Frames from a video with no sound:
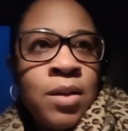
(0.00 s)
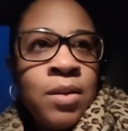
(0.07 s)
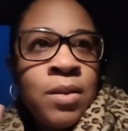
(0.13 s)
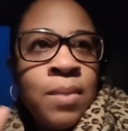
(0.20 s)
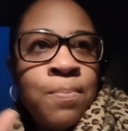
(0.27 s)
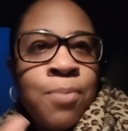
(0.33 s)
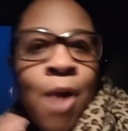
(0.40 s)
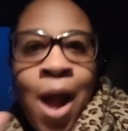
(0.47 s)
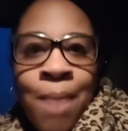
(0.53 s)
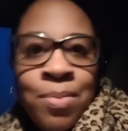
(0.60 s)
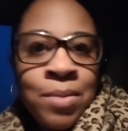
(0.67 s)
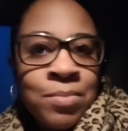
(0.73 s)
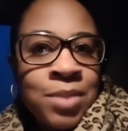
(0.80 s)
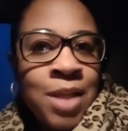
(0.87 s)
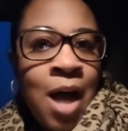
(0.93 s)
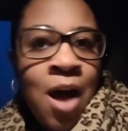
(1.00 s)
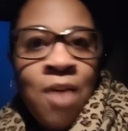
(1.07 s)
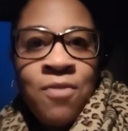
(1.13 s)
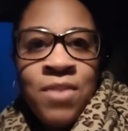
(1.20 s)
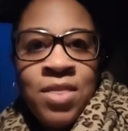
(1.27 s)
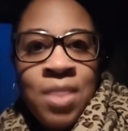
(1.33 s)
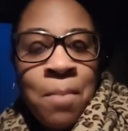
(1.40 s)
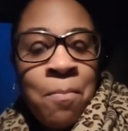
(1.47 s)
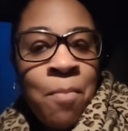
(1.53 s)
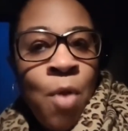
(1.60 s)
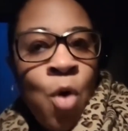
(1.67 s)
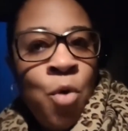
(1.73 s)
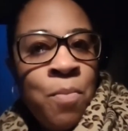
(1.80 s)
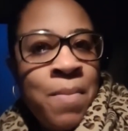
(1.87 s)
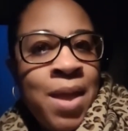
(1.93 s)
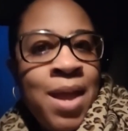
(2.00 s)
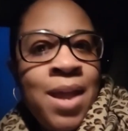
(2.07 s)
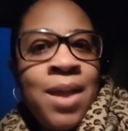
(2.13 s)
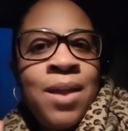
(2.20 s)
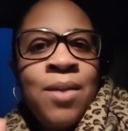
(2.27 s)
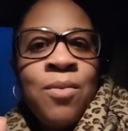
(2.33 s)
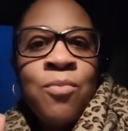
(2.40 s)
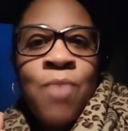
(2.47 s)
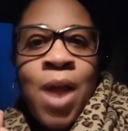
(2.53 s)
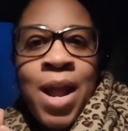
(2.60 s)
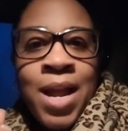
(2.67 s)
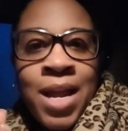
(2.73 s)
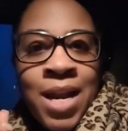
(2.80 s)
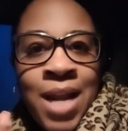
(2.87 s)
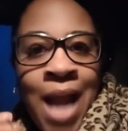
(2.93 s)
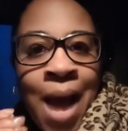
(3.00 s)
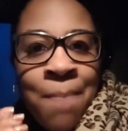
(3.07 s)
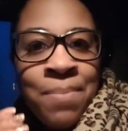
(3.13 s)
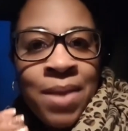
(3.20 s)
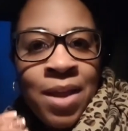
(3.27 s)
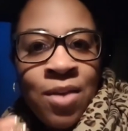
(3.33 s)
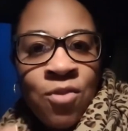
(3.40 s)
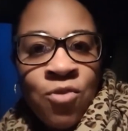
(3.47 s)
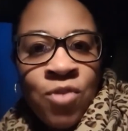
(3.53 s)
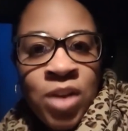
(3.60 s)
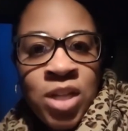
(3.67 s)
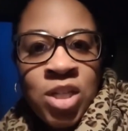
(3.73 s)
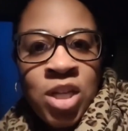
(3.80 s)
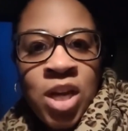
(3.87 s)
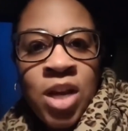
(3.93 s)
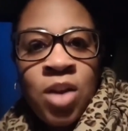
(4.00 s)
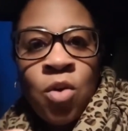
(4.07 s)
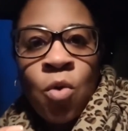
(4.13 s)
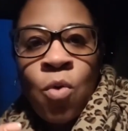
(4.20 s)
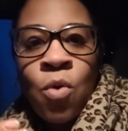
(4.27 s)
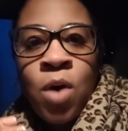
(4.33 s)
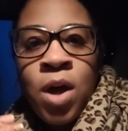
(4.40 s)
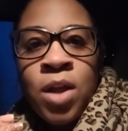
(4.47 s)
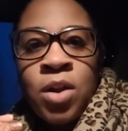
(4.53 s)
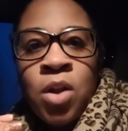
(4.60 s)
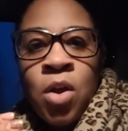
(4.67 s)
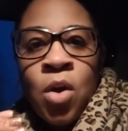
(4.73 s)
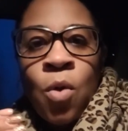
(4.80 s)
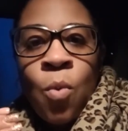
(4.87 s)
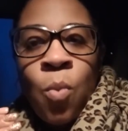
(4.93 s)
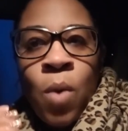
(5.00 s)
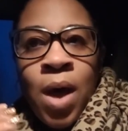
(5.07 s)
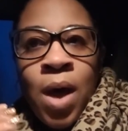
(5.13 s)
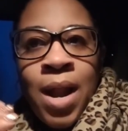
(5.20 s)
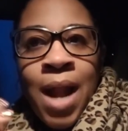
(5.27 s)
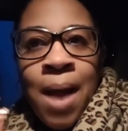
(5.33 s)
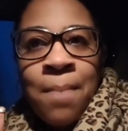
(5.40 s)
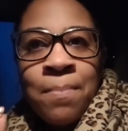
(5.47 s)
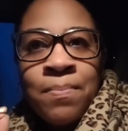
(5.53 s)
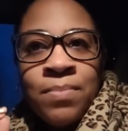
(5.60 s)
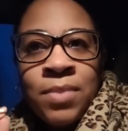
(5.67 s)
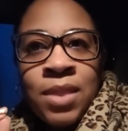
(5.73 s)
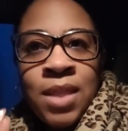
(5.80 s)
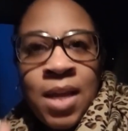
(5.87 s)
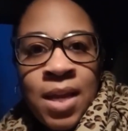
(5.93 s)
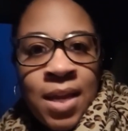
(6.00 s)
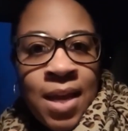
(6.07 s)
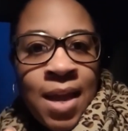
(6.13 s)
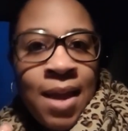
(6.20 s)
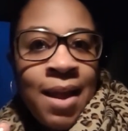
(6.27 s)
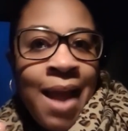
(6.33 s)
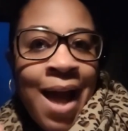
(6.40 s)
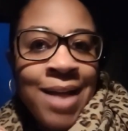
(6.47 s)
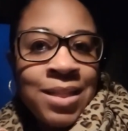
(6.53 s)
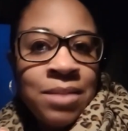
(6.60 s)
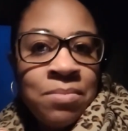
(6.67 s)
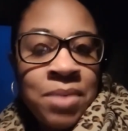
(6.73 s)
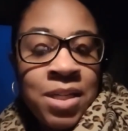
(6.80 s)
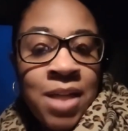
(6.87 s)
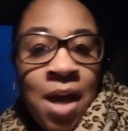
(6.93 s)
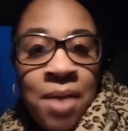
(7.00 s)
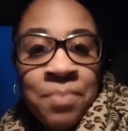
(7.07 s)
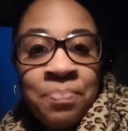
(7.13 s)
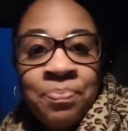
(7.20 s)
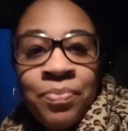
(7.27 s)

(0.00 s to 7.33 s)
problem solve in the moment, right? Not being rigid on what I'm thinking has to be done.